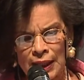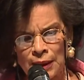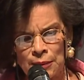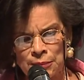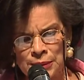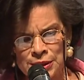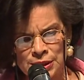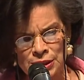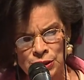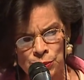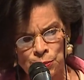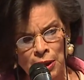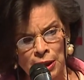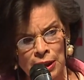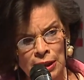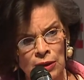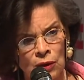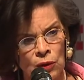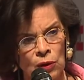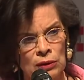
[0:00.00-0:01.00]
Mrs.
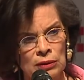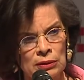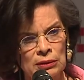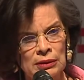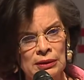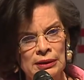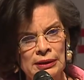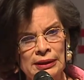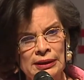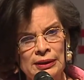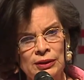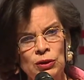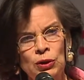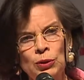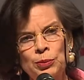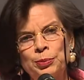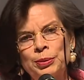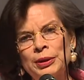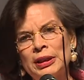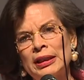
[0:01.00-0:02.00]
Merkel
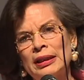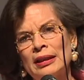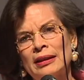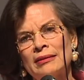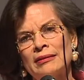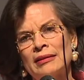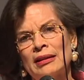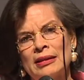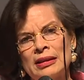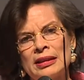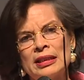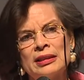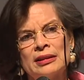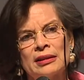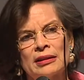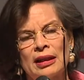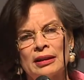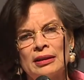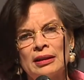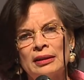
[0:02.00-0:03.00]
to be the
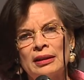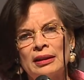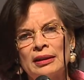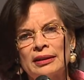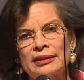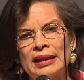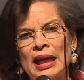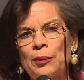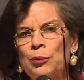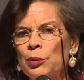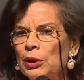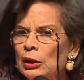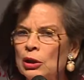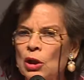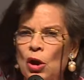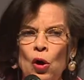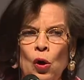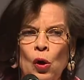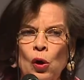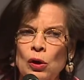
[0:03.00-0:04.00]
leader that will
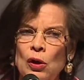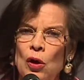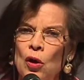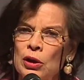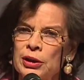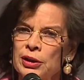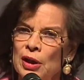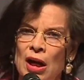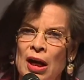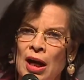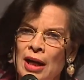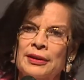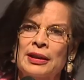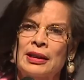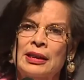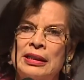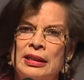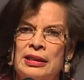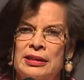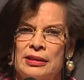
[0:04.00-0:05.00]
call on
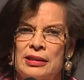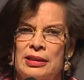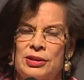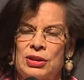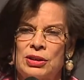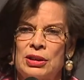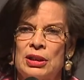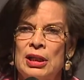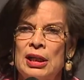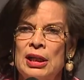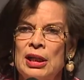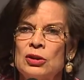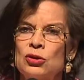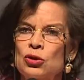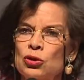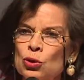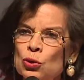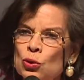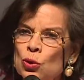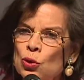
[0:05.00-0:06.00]
other leaders
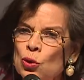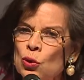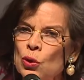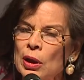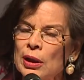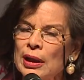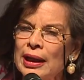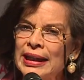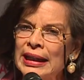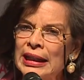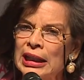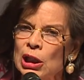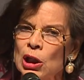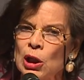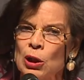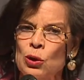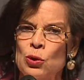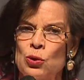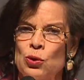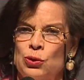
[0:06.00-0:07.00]
to
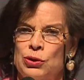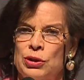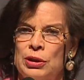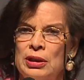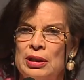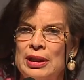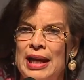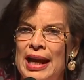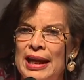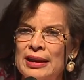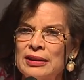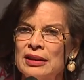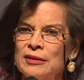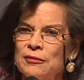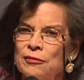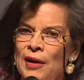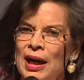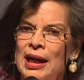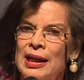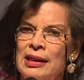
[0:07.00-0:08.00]
include
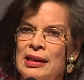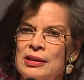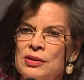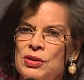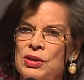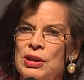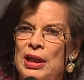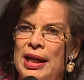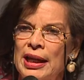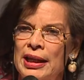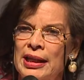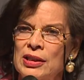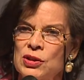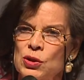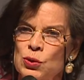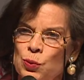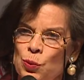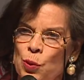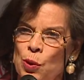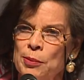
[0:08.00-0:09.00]
ending violence
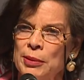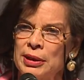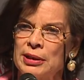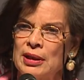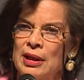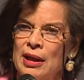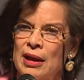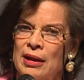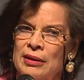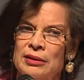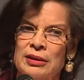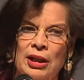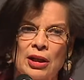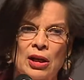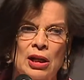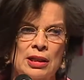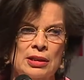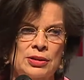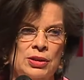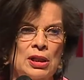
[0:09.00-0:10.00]
against women and
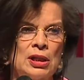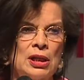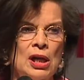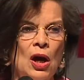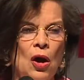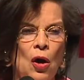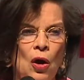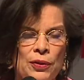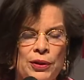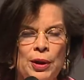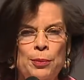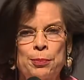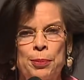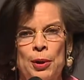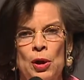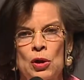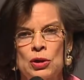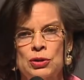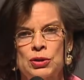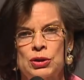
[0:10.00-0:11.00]
girls on the
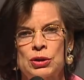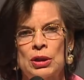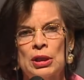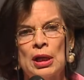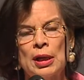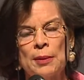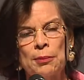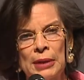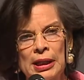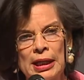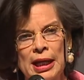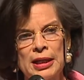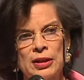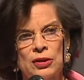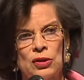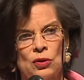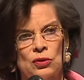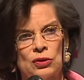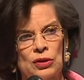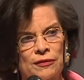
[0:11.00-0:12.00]

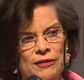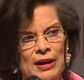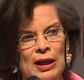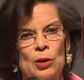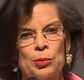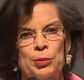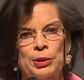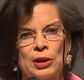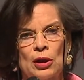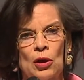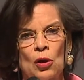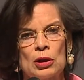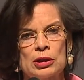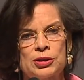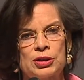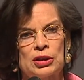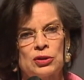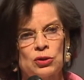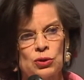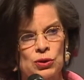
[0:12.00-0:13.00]
post-Millennium Development
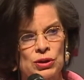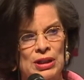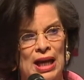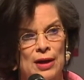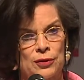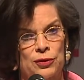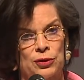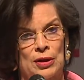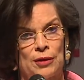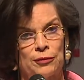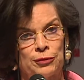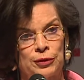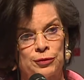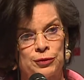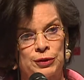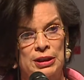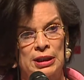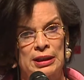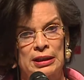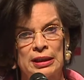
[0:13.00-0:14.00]
Goals in
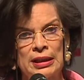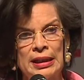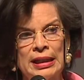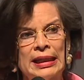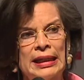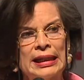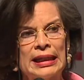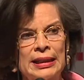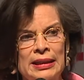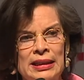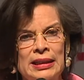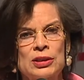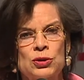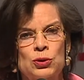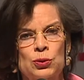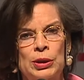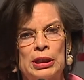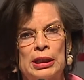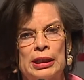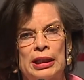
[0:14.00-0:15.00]
2015. It
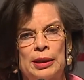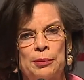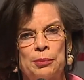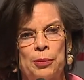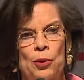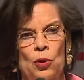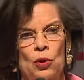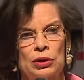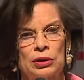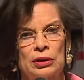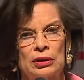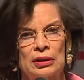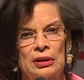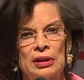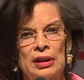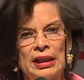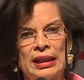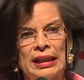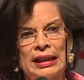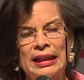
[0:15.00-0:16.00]
is really important.
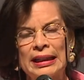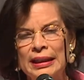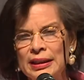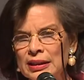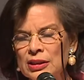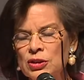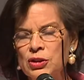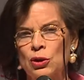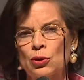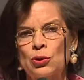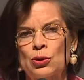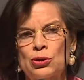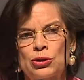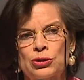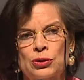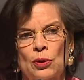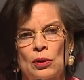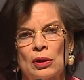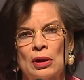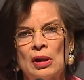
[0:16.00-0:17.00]
It is
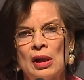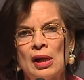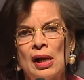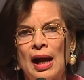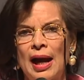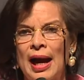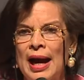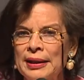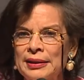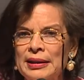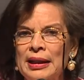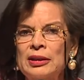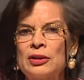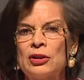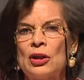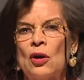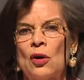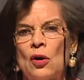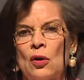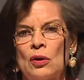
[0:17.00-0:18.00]
crucial. And I
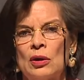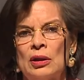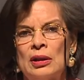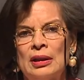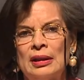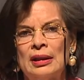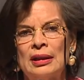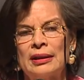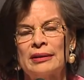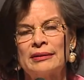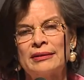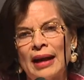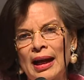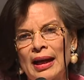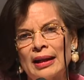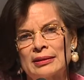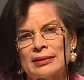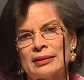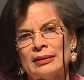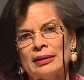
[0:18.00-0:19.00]
know
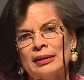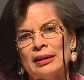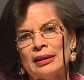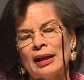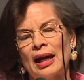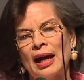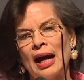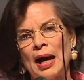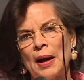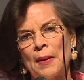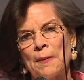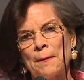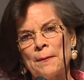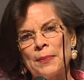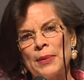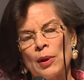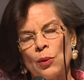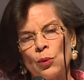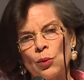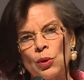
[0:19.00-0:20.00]
that
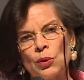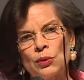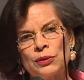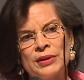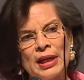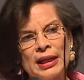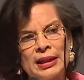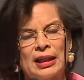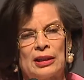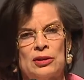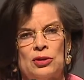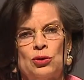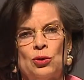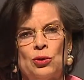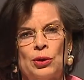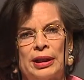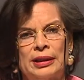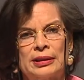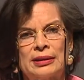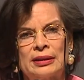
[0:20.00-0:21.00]
they can
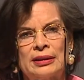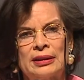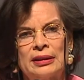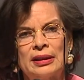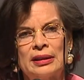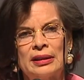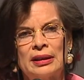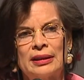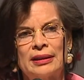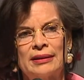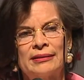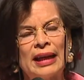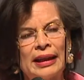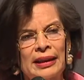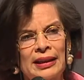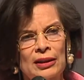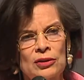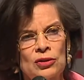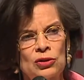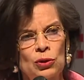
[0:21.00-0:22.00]
do it. They
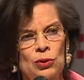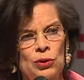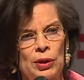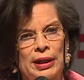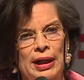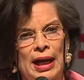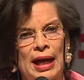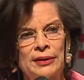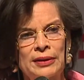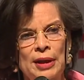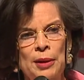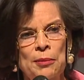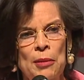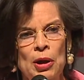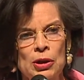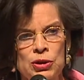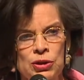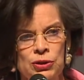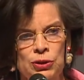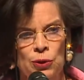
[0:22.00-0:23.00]
can do it, and they
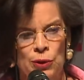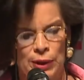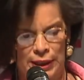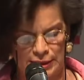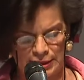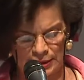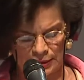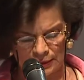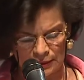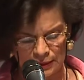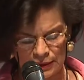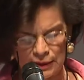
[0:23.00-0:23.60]
must do it.